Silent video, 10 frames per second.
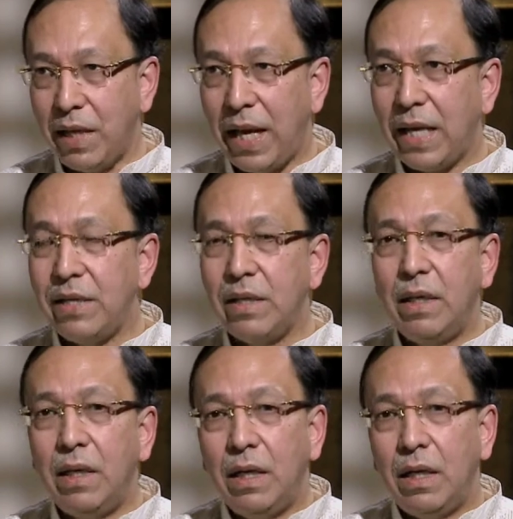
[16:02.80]
add,
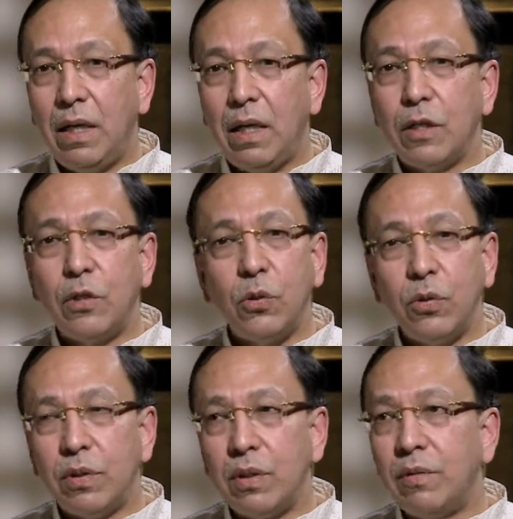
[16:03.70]

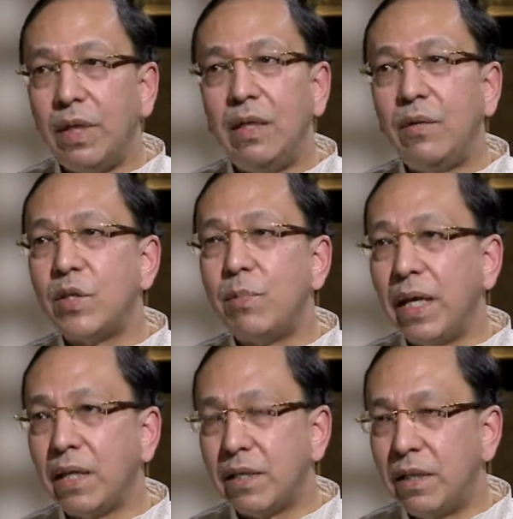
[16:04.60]
should really
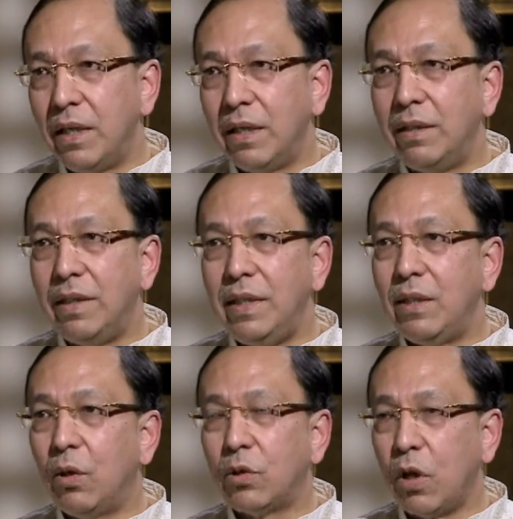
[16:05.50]
respect
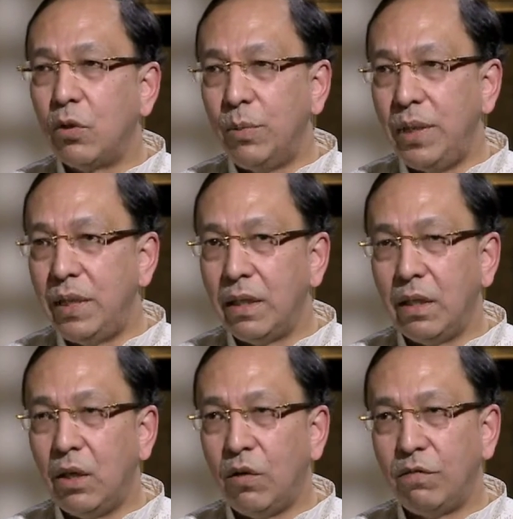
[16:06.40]
the autonomy
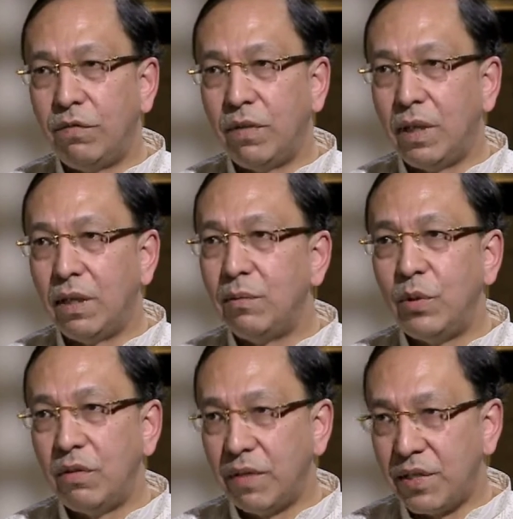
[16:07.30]
of
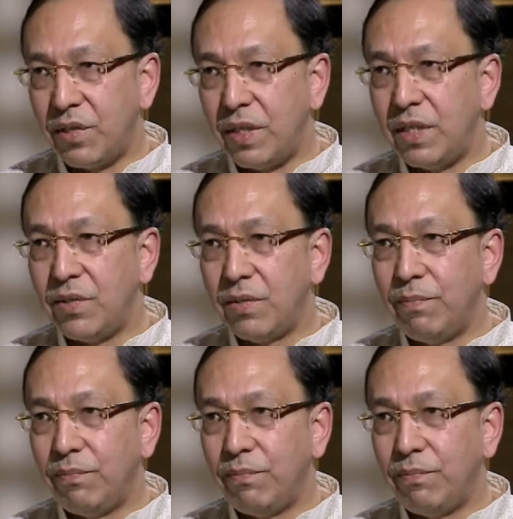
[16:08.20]
universities